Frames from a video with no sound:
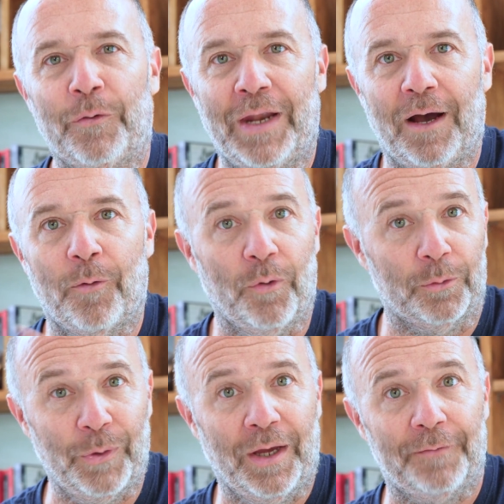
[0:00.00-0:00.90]
now what
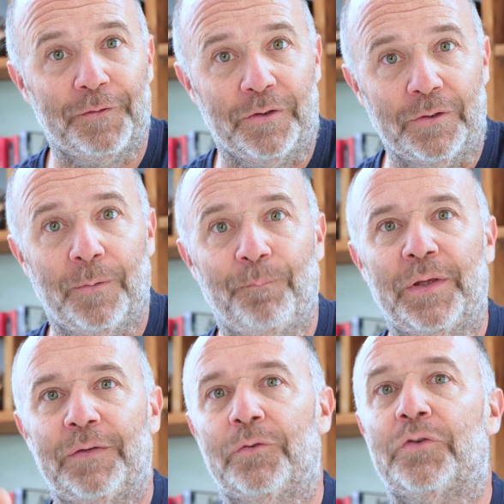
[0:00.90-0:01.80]
we have to do
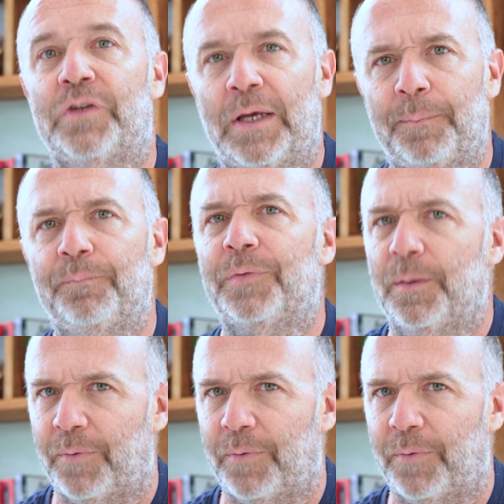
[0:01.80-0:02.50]
is to shape the